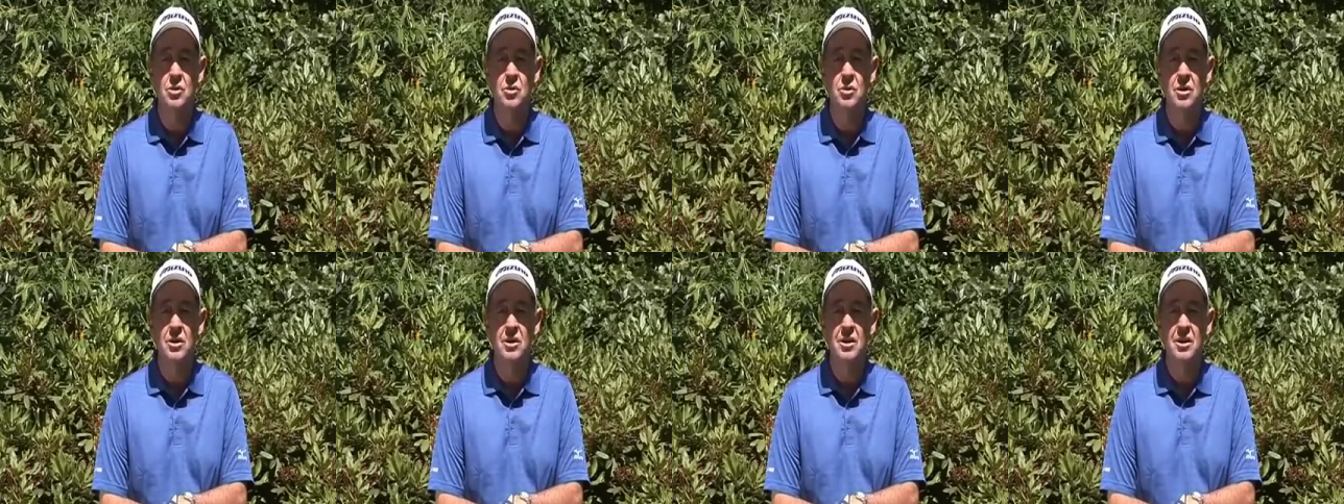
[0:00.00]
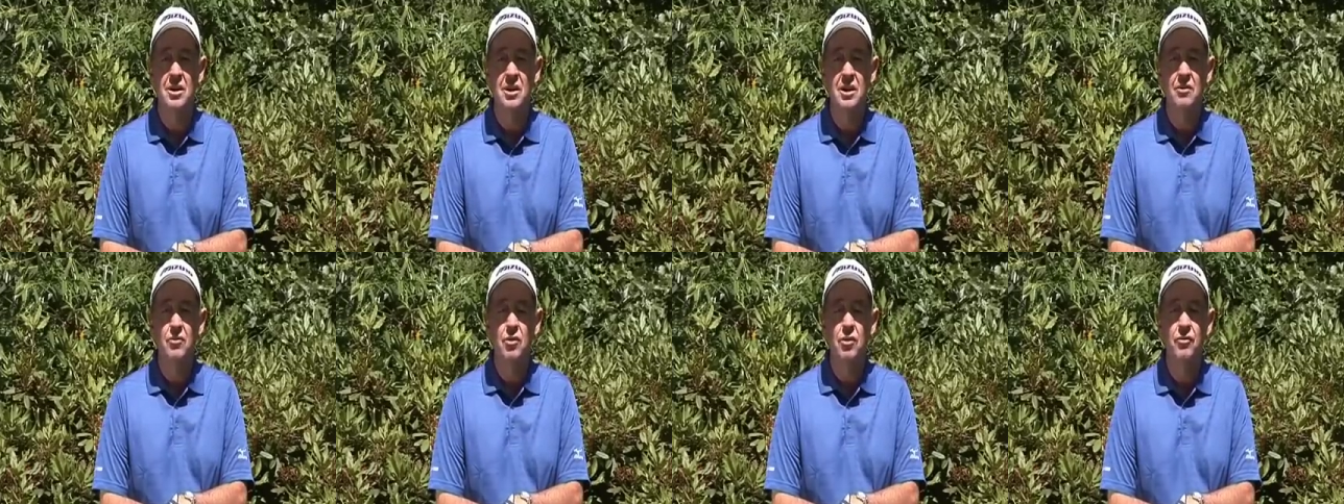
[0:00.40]

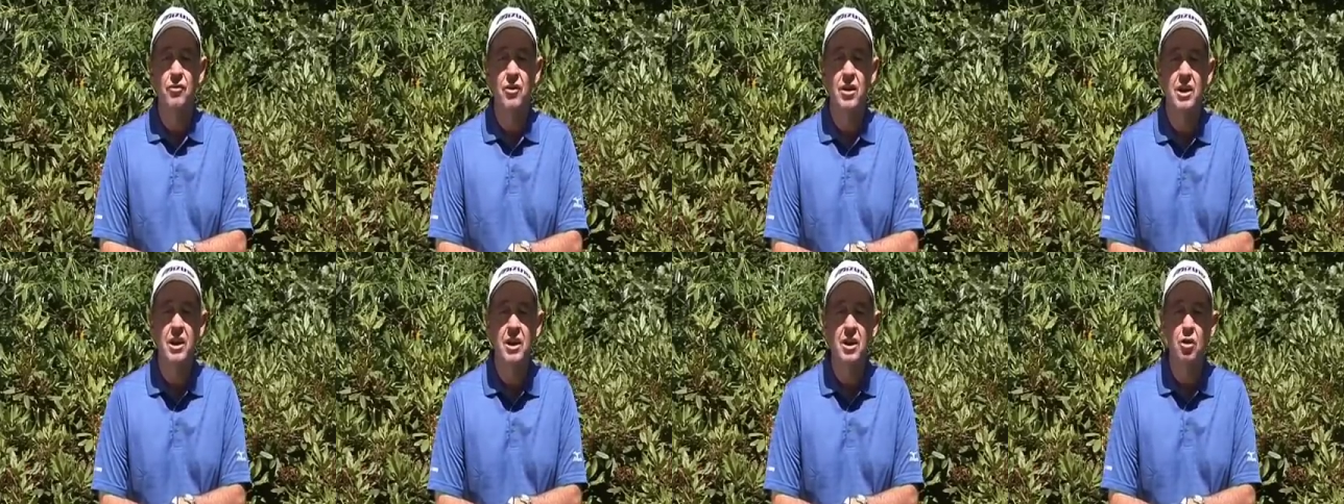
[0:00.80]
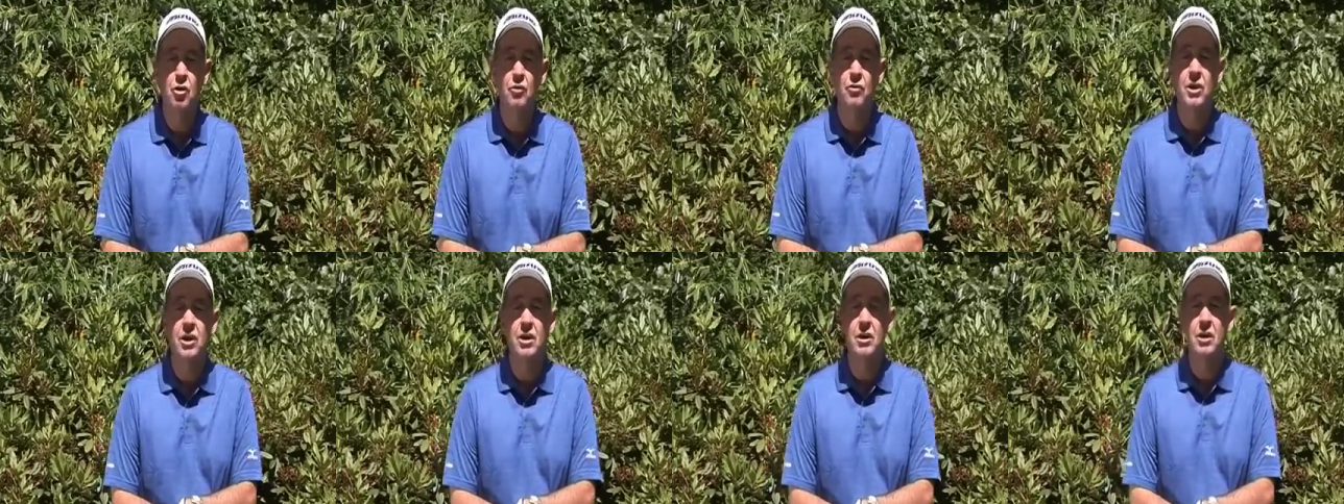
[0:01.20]
And if you're feeling
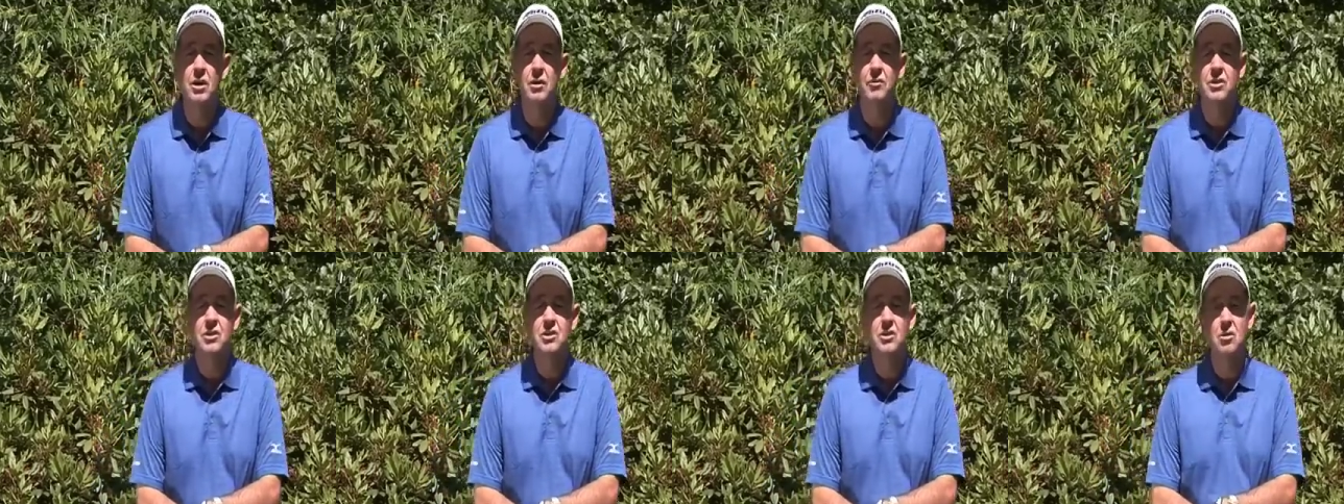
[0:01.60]
overly nervous,